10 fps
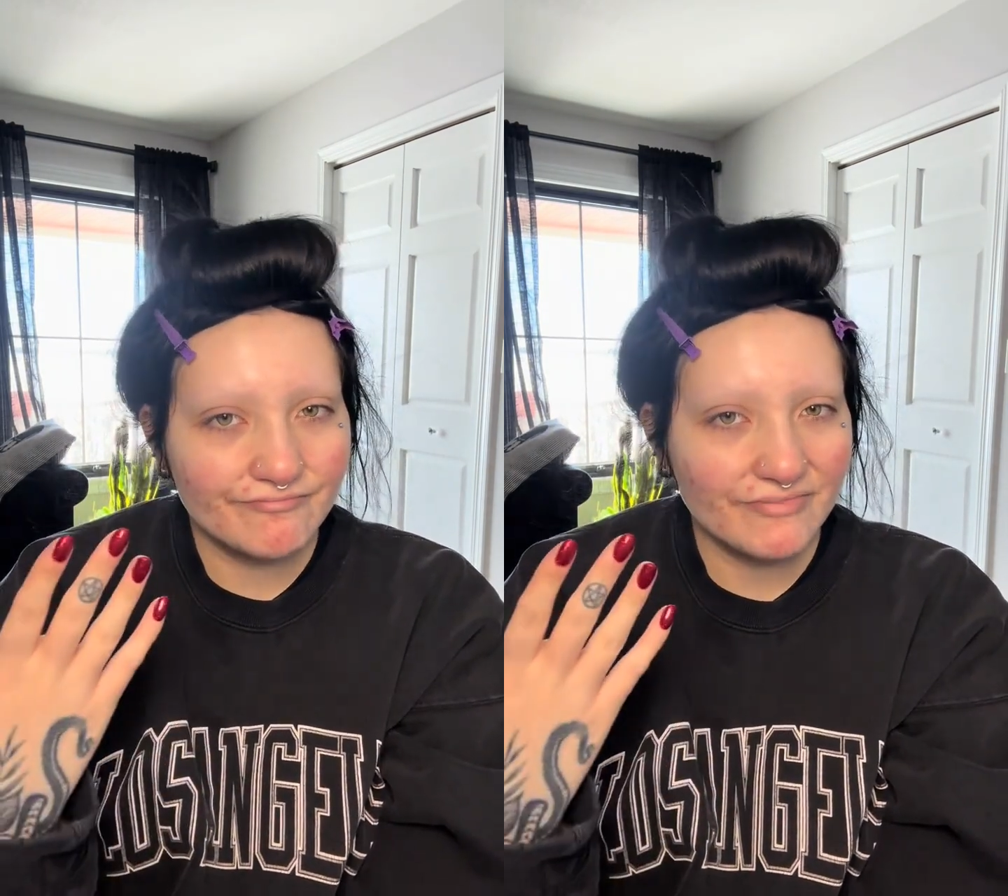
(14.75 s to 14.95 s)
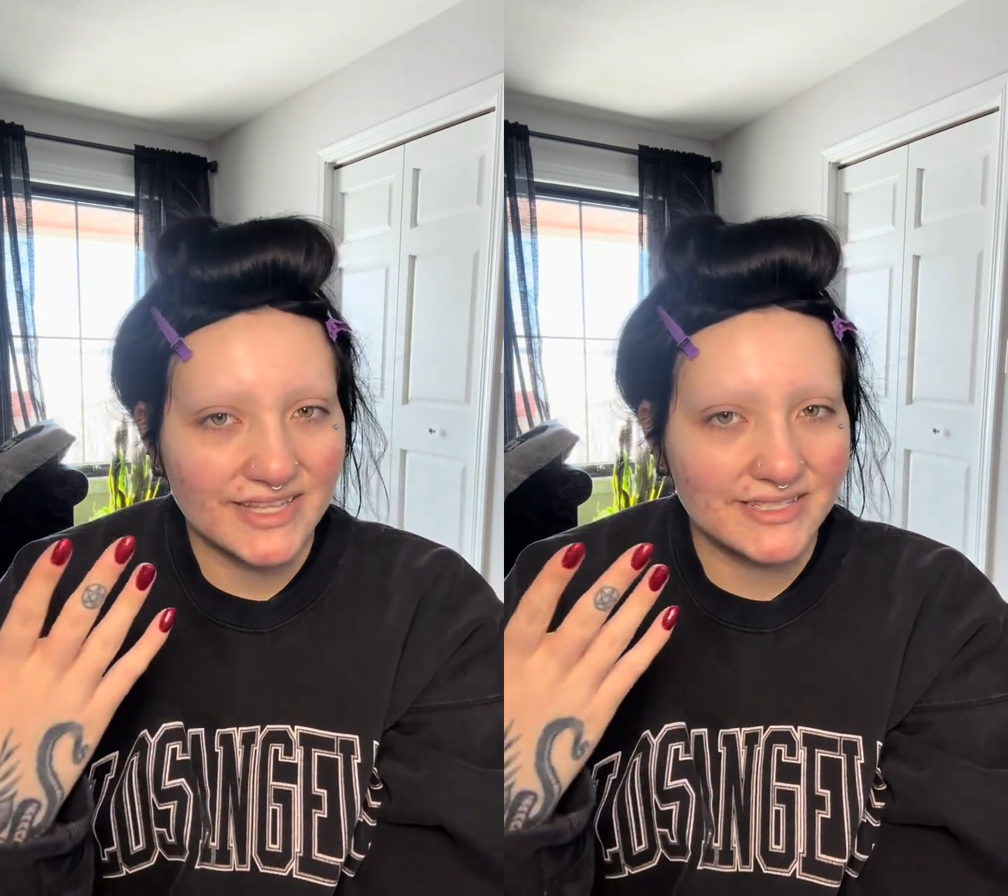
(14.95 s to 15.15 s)

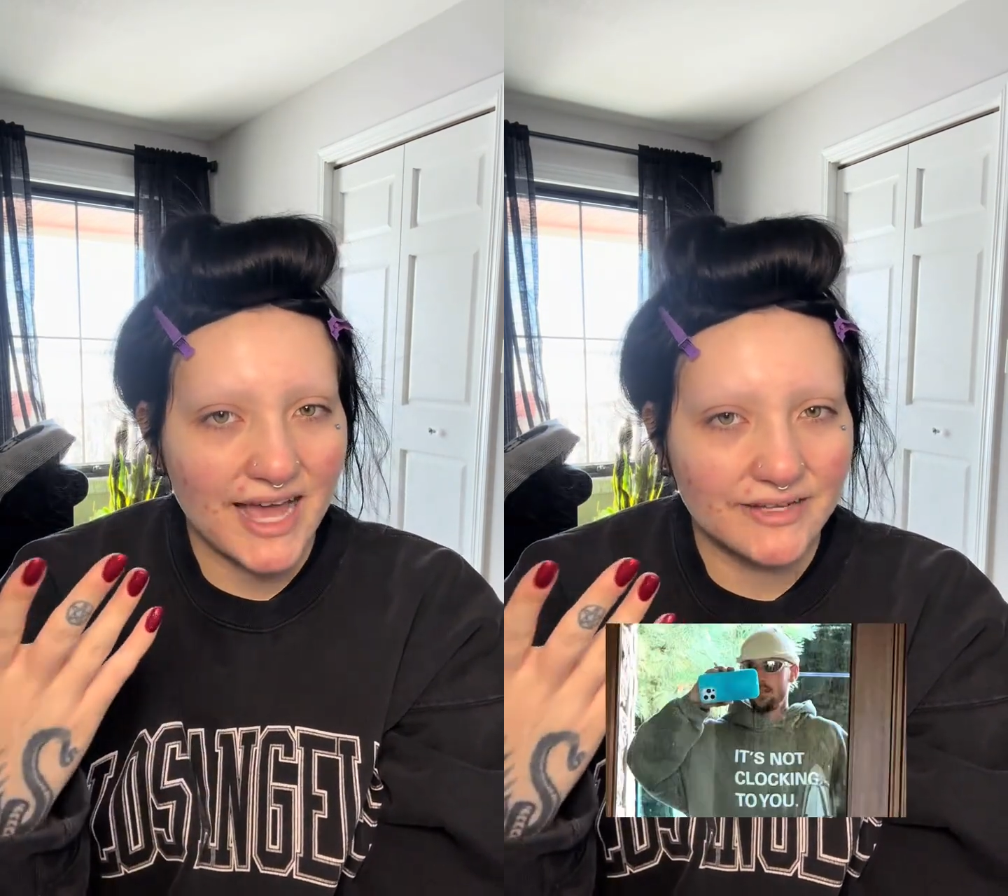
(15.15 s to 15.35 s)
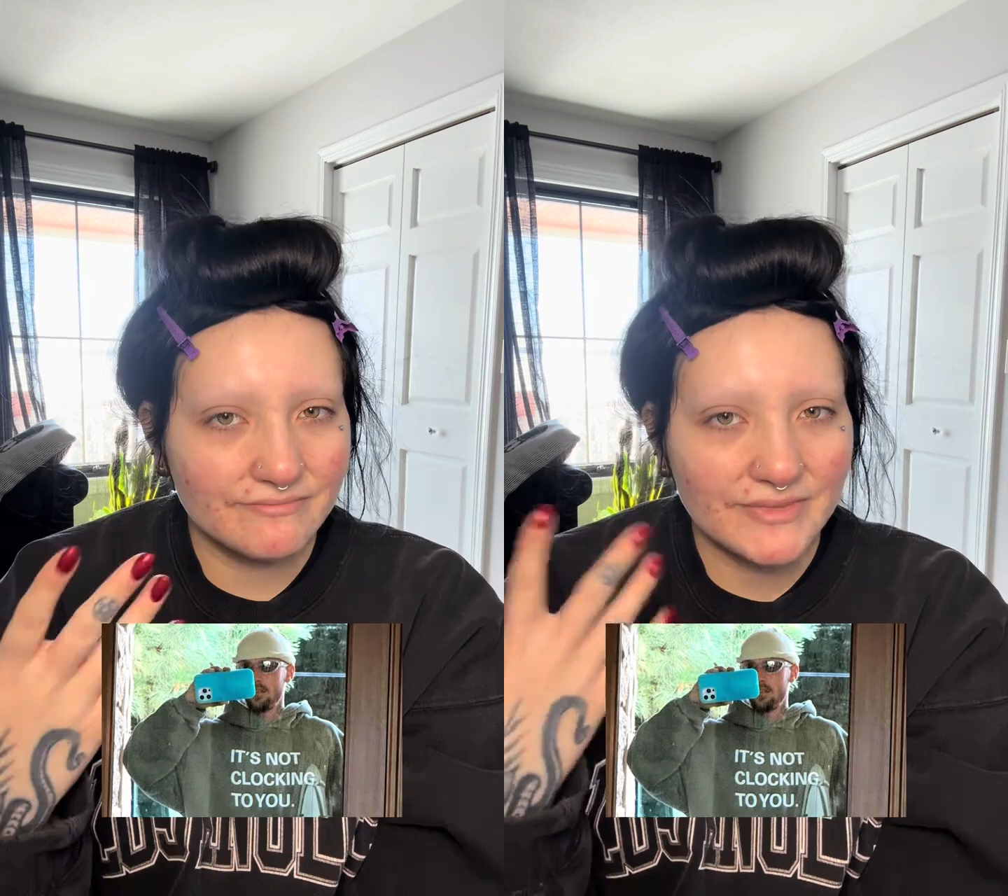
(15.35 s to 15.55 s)
It's
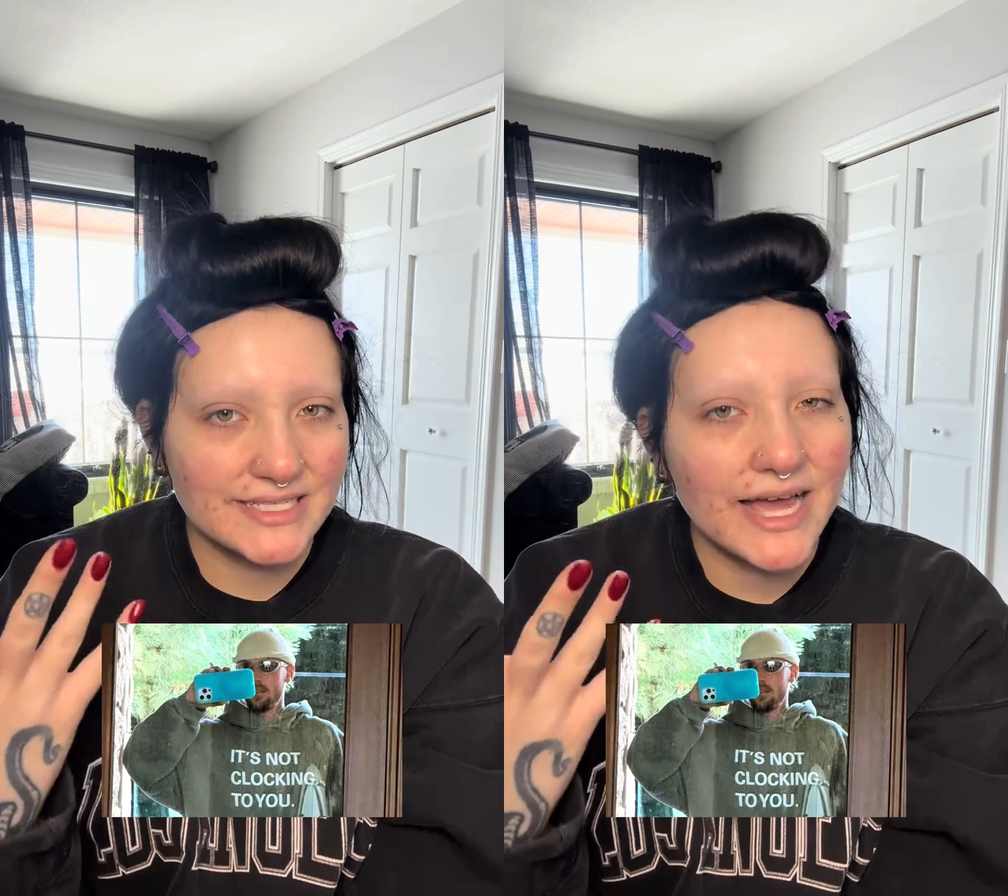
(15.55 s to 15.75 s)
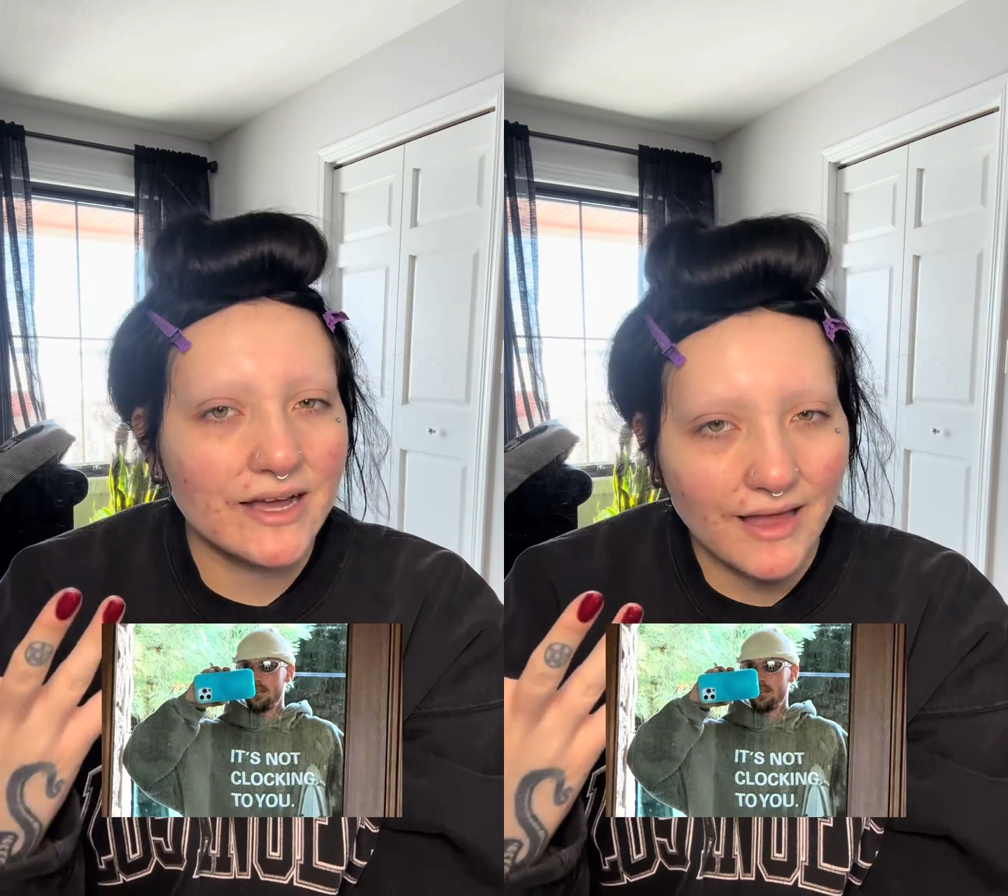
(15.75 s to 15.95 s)
not
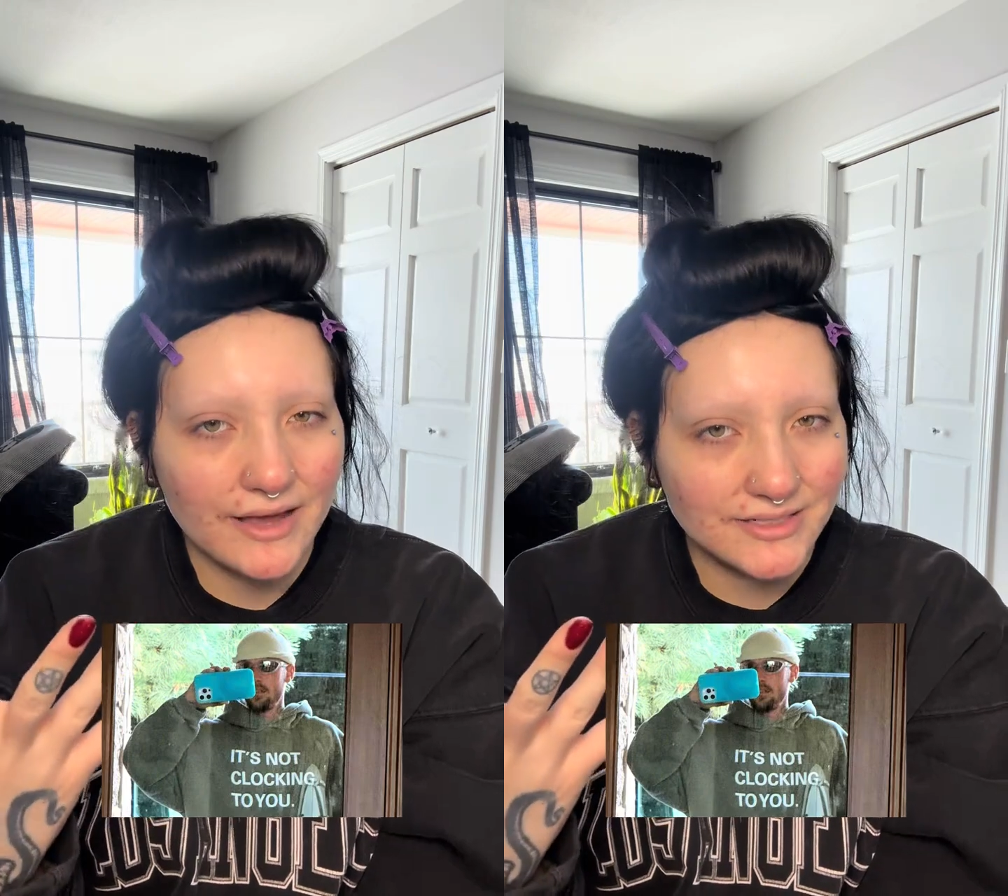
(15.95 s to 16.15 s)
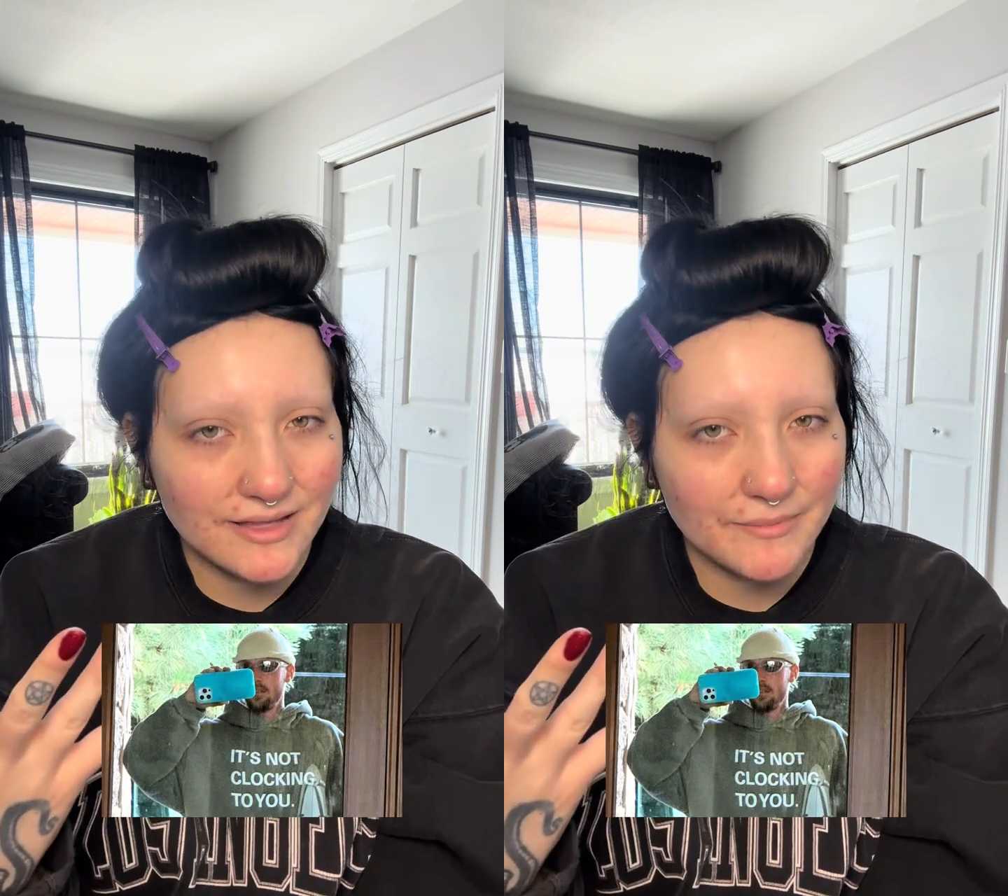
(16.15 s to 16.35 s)

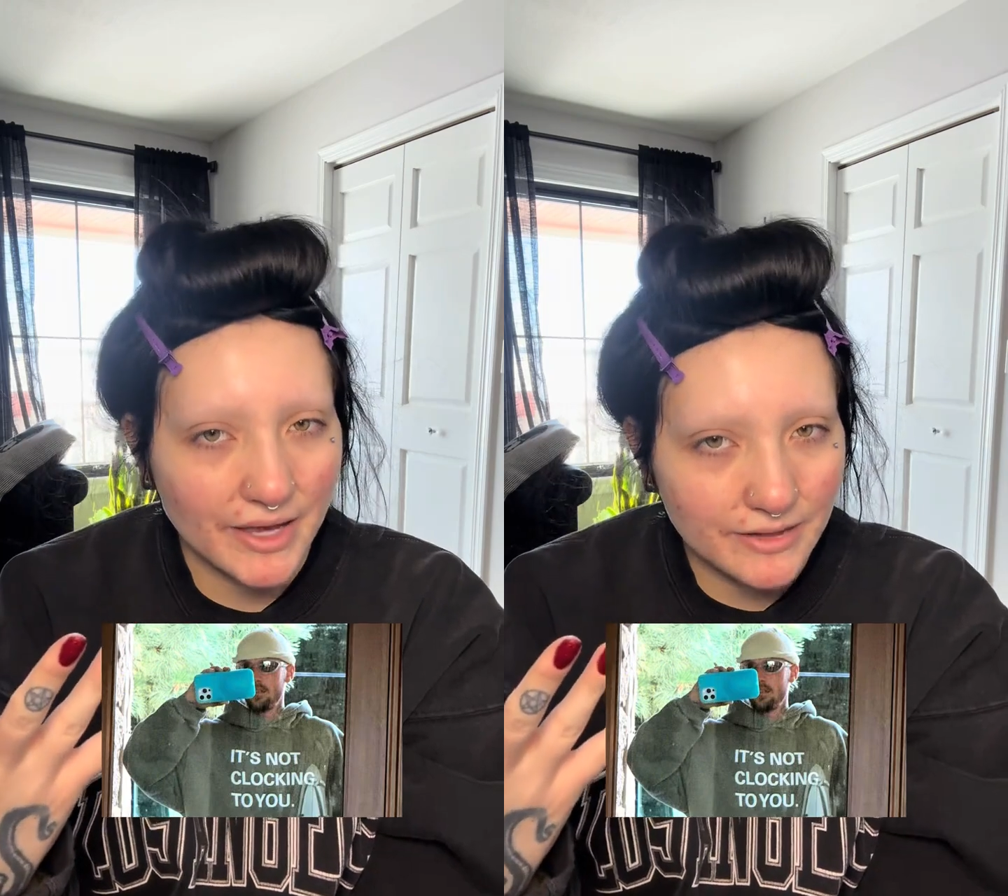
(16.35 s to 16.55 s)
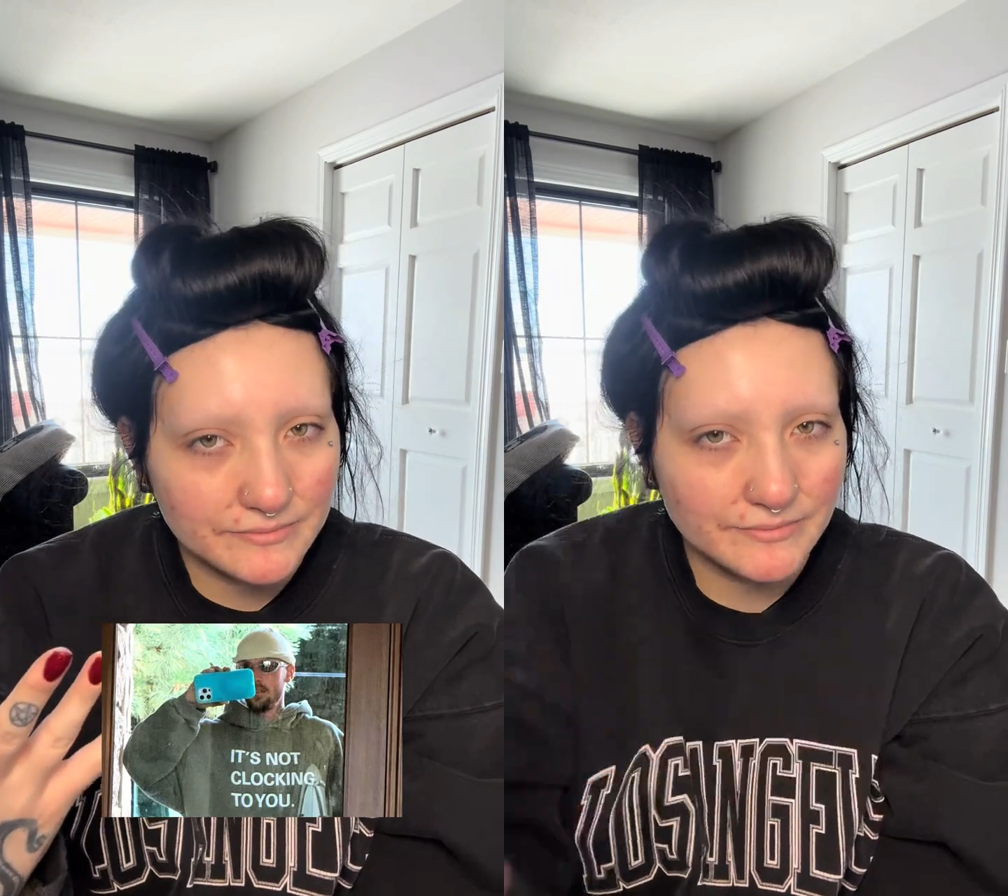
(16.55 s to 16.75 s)
clocking to them yet. I'm